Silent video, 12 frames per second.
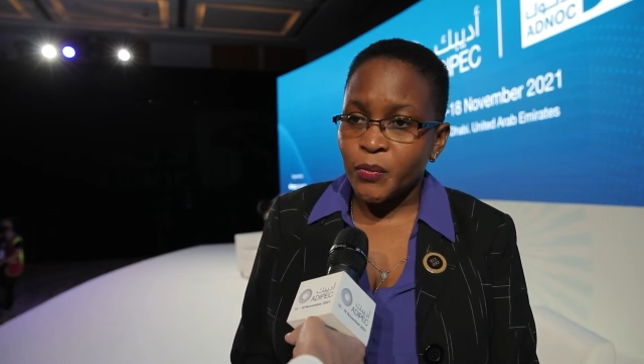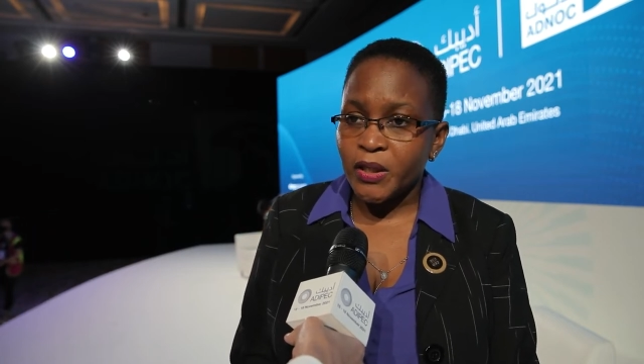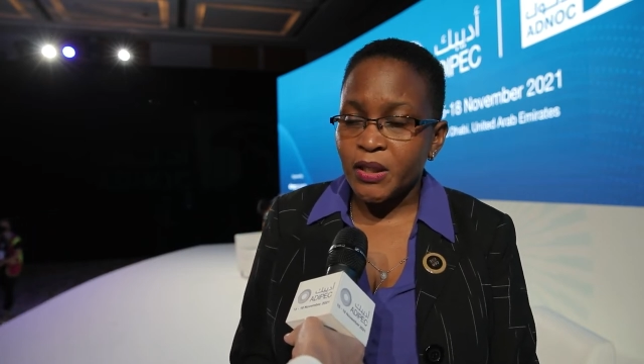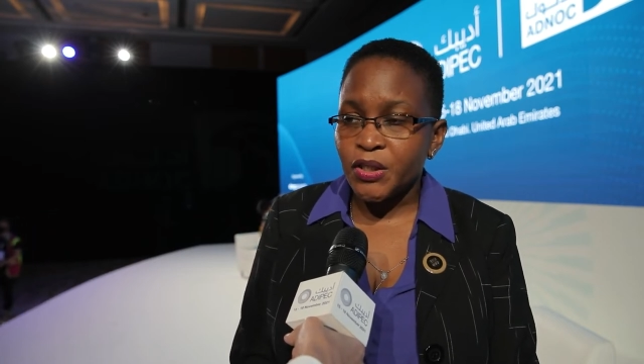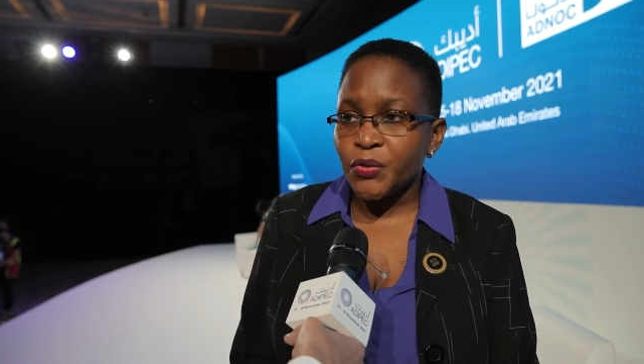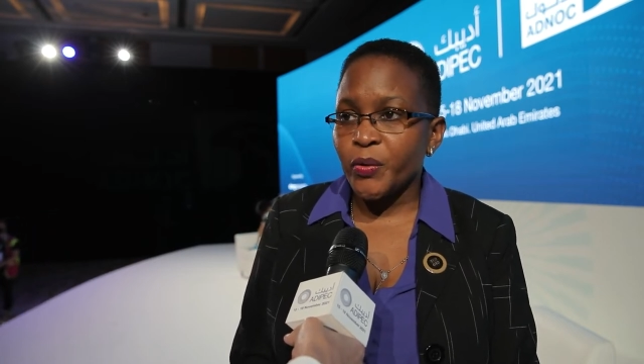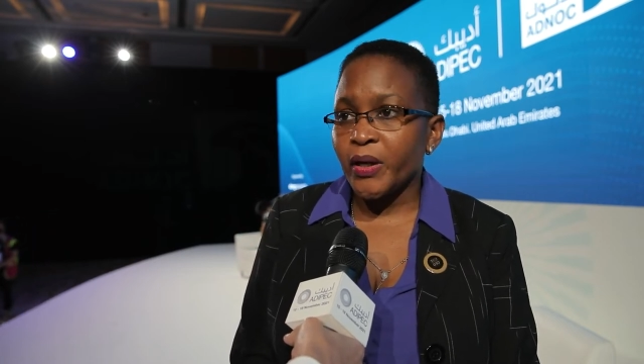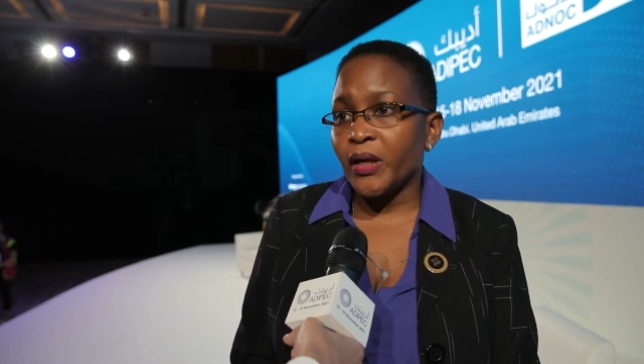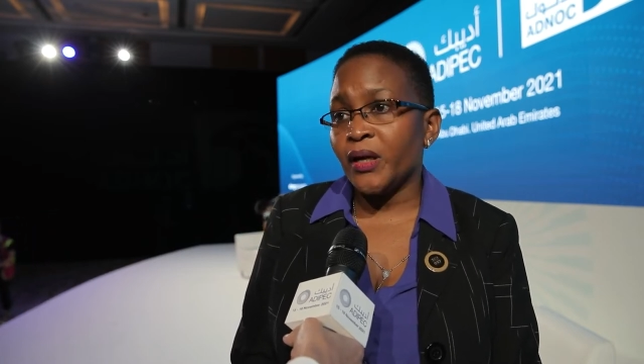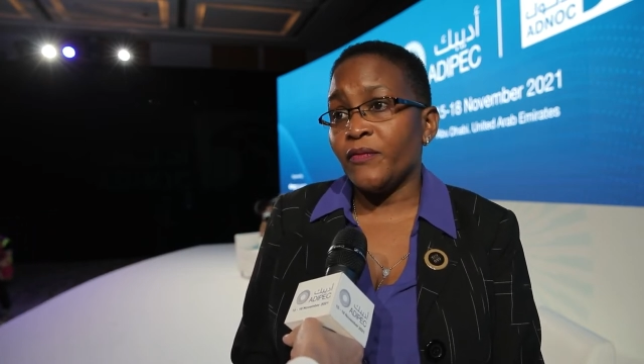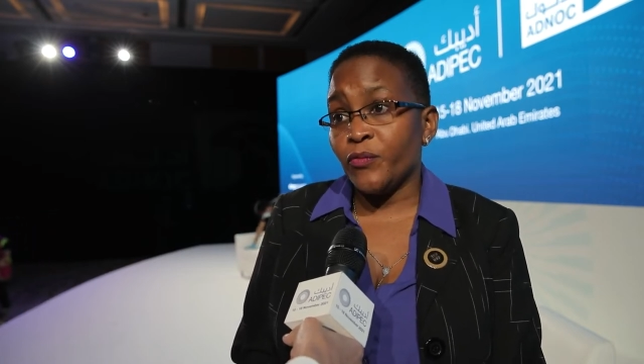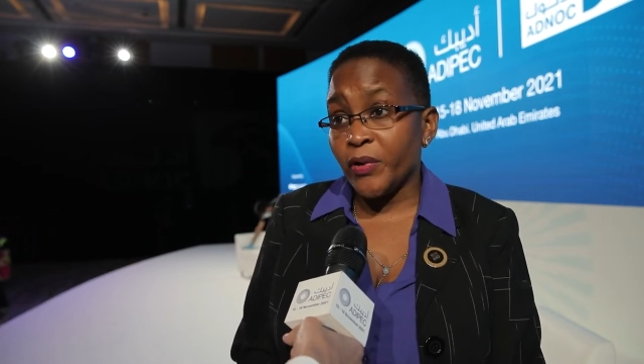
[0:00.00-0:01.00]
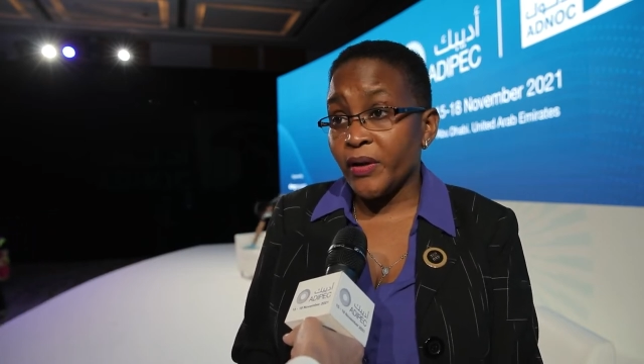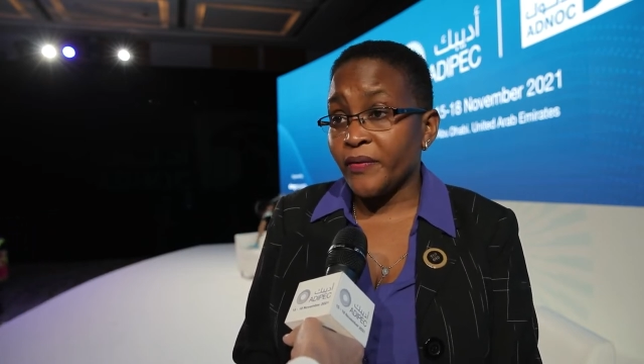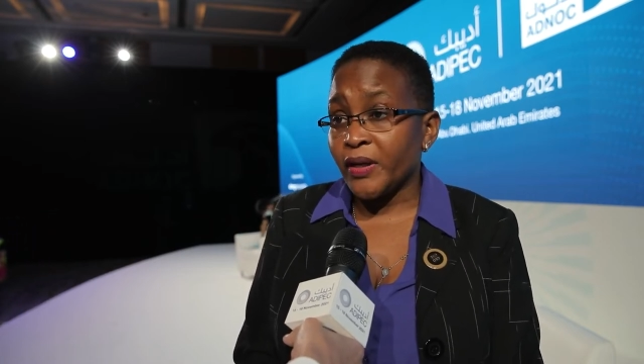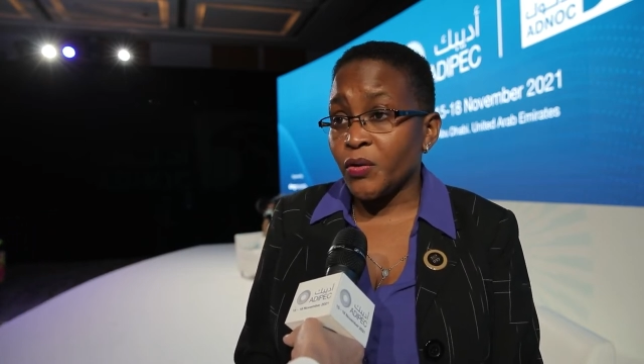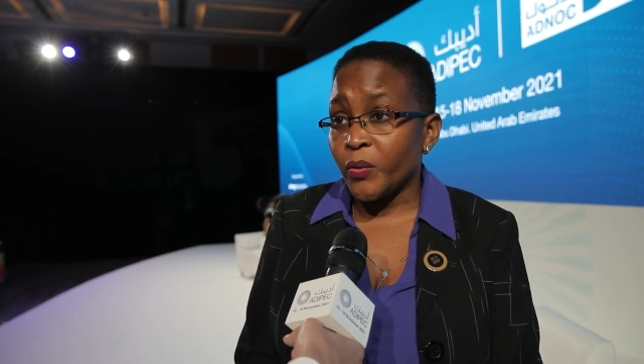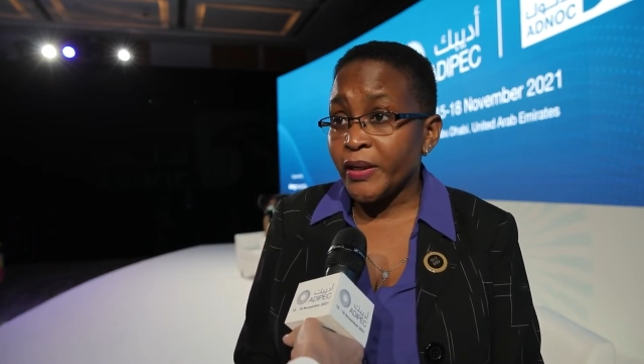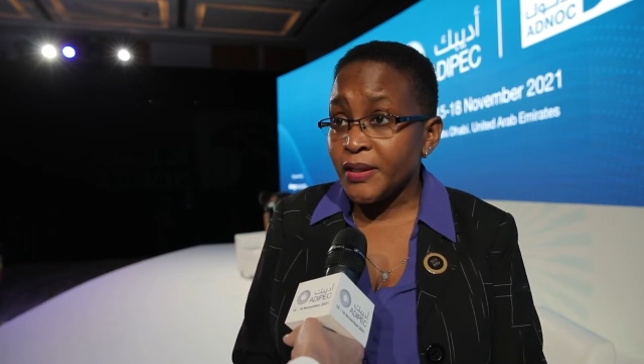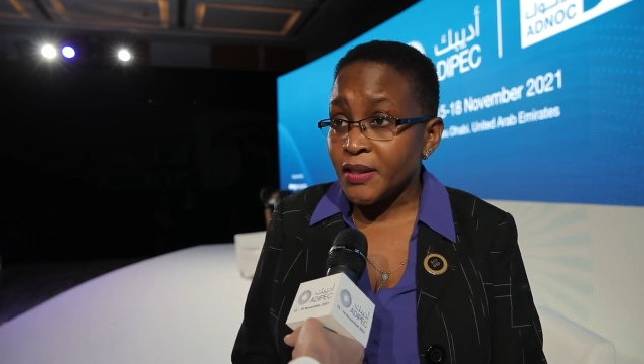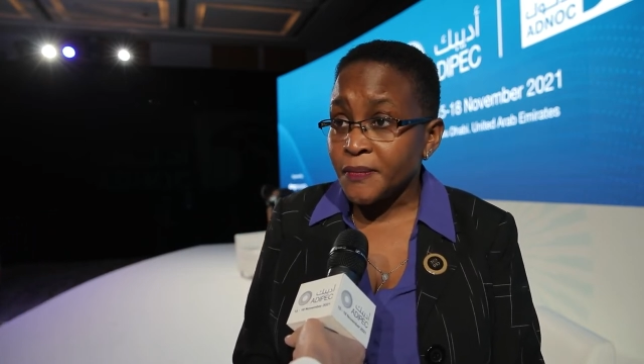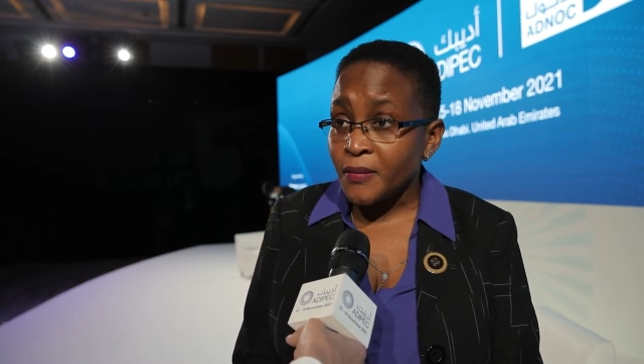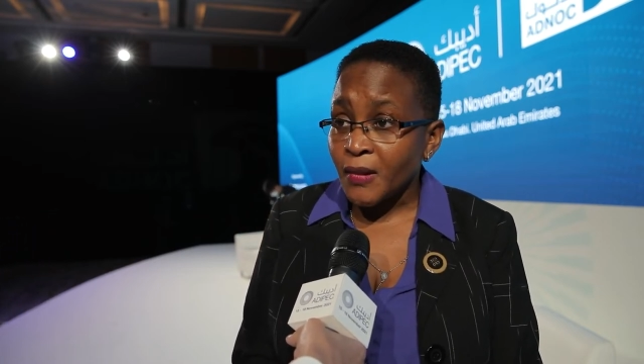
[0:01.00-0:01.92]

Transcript: we need to reevaluate